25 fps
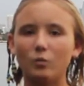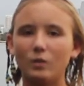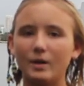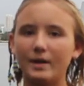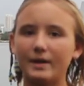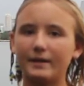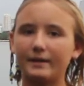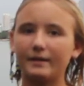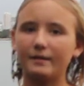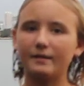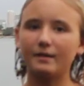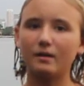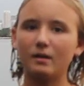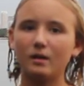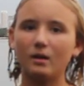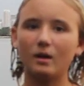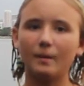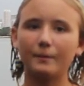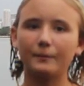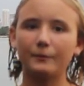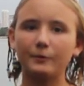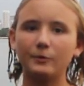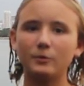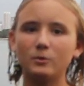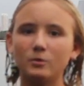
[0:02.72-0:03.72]
weak
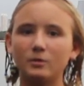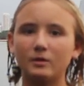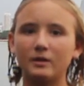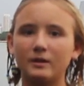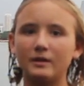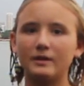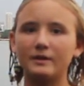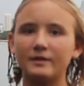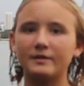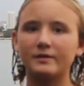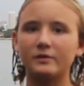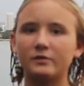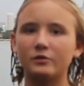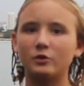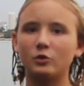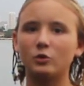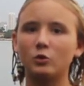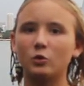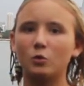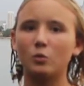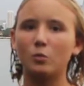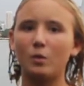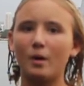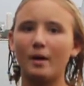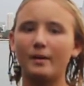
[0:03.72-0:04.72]
enough to kiss
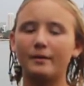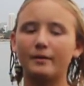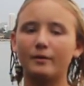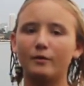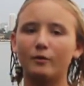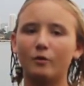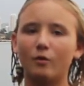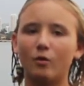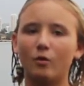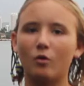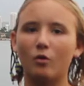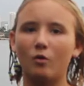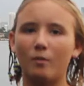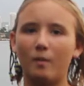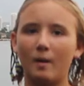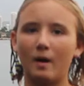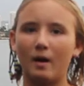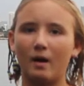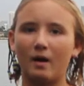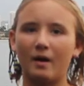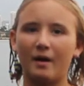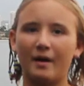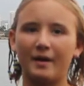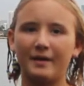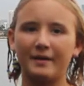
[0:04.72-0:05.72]
you when
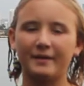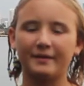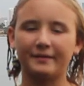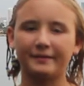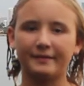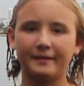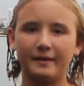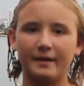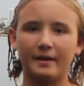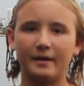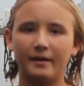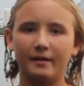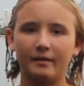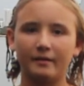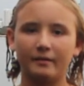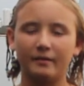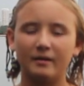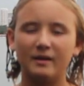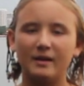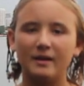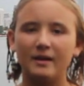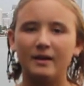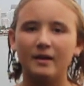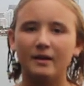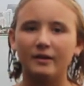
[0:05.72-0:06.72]
nobody's there.
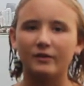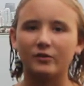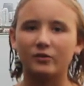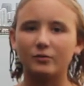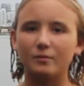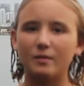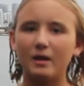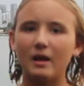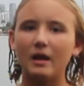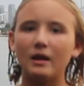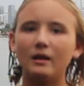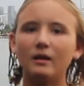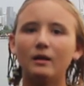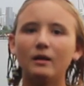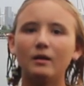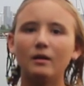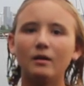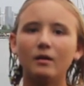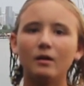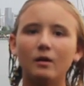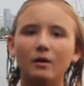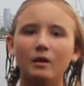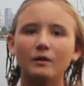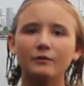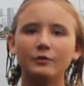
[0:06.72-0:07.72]
Smell
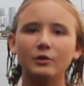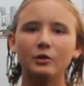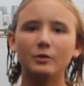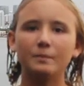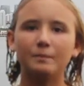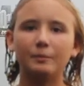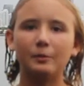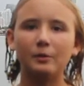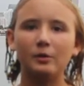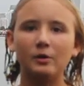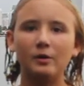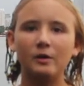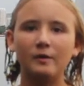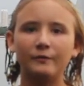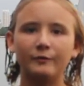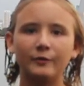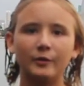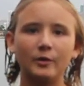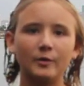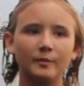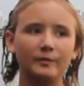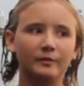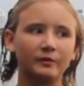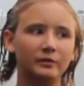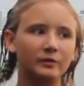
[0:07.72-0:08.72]
of your
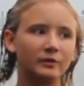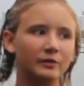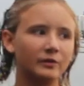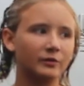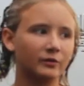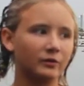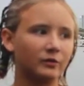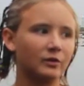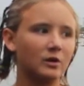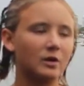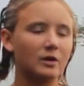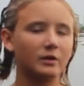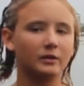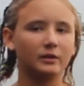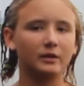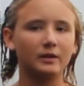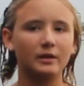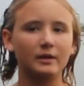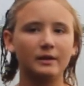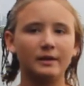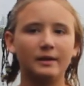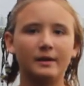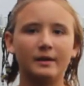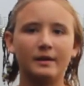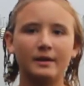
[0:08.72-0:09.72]
perfume still stuck
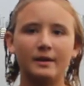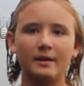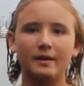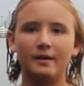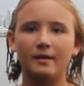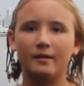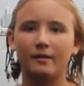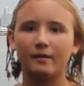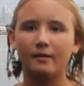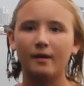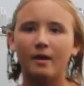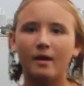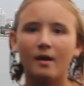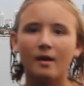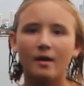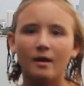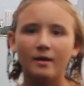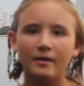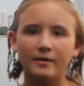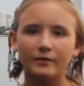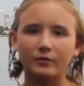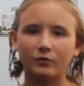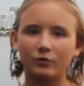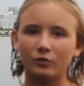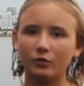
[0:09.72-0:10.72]
in the air.
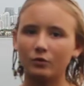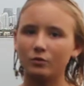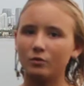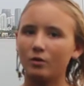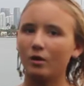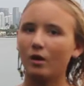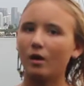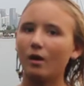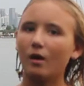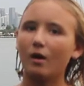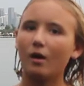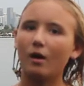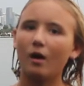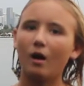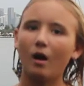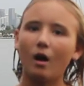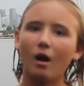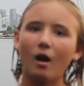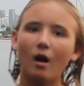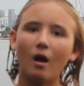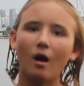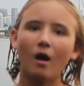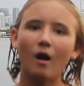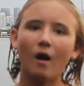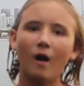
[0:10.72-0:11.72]
So
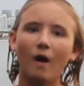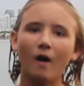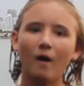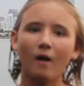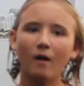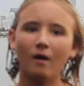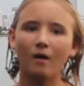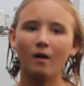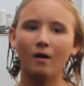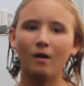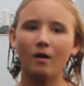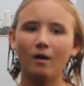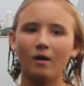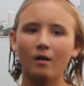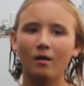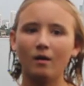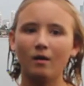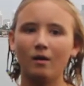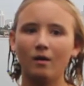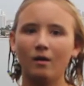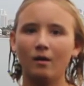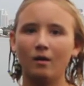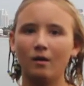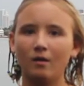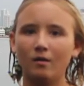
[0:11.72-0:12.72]

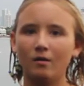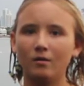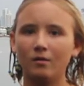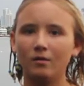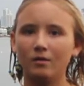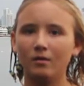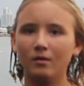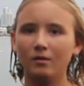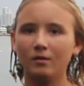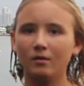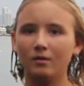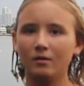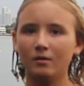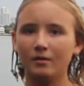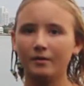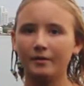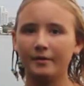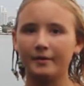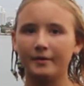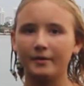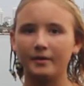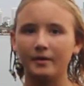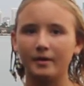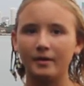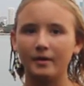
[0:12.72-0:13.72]
hard,
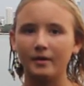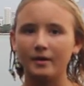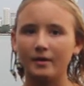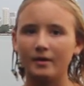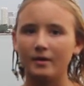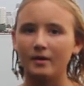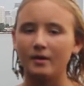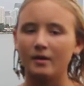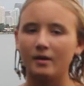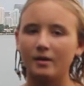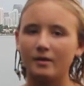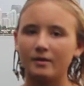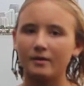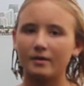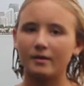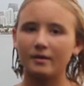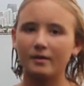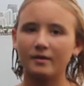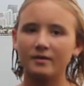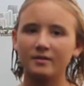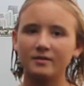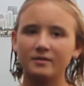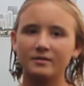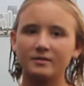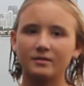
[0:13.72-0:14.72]
yeah,
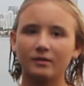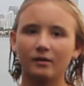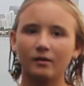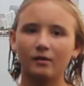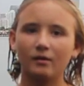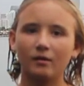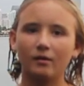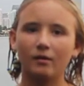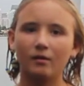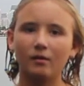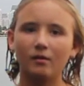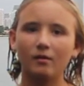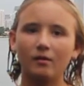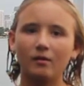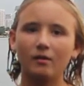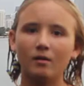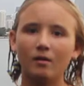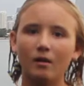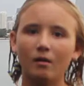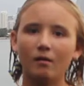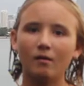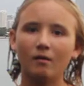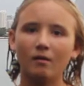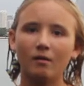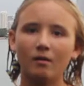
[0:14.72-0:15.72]
it's
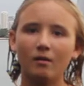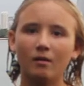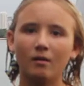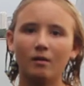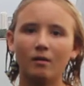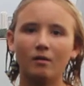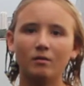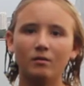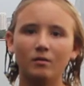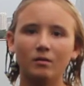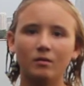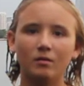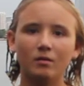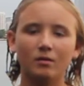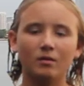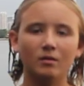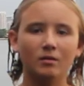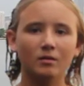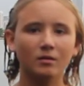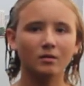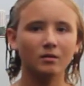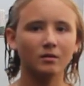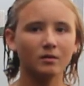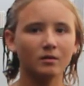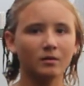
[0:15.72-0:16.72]

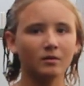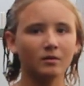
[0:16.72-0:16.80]
hard.